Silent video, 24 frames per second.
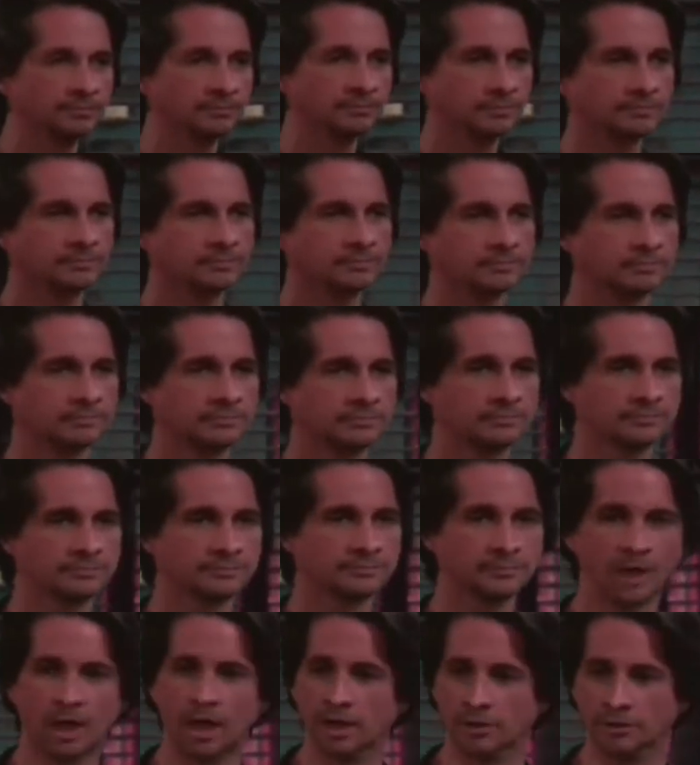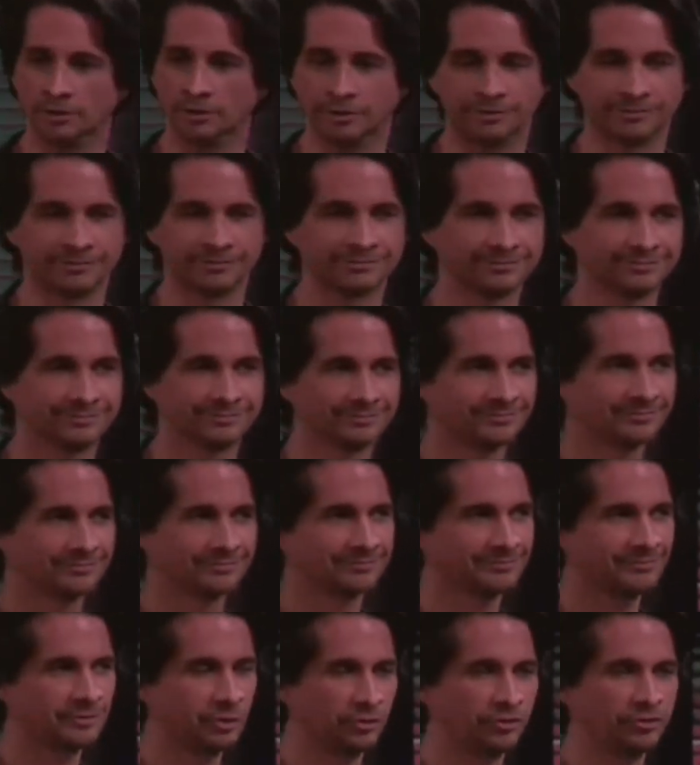But you will. I don't know.
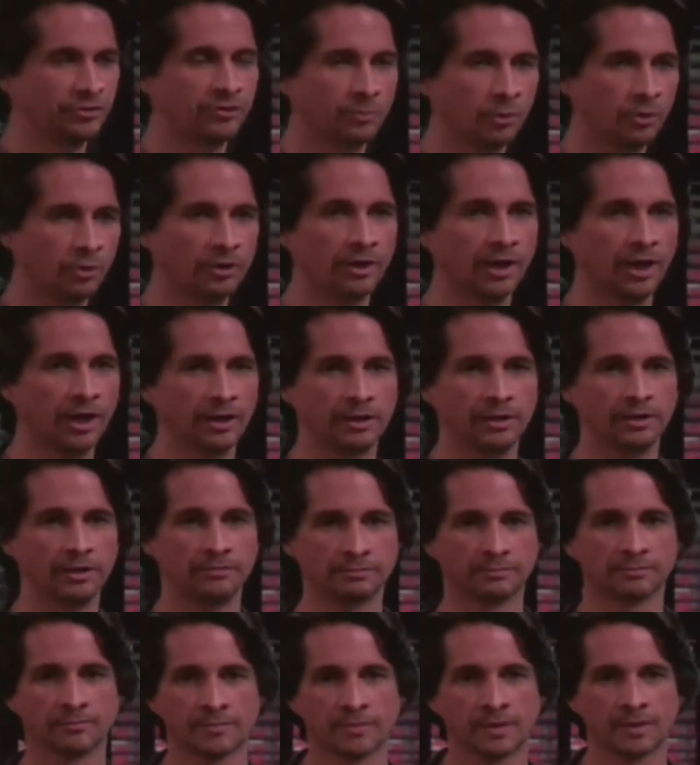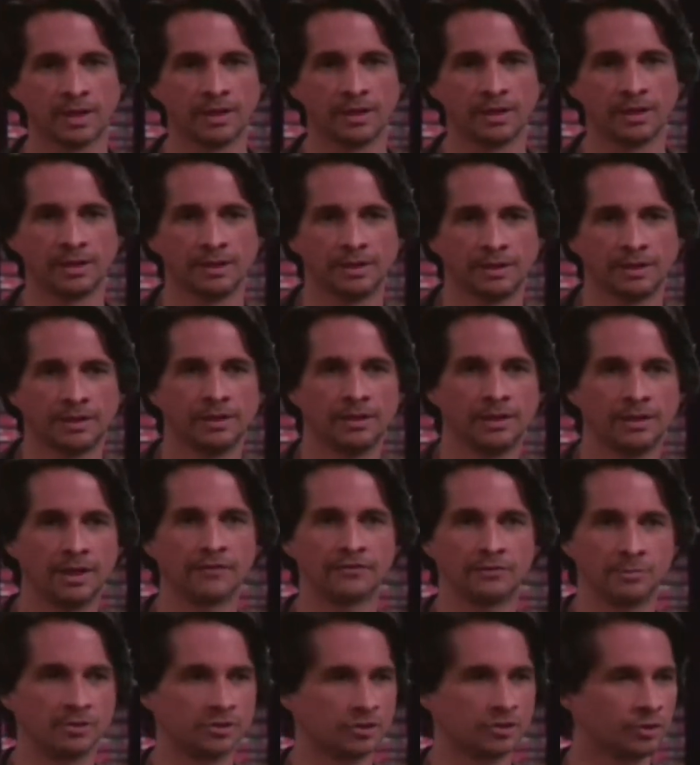You know, as he pointed out, he, he'd
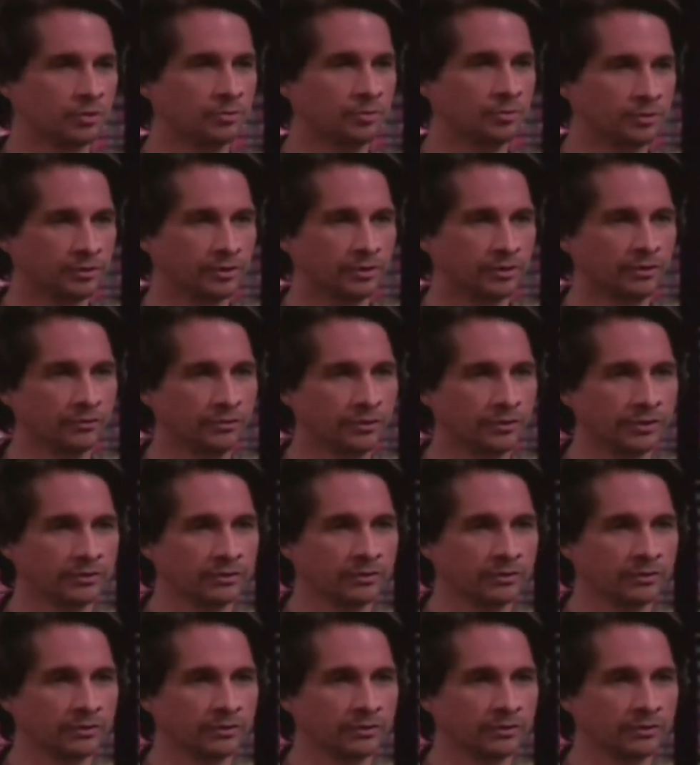have to be stupid to kill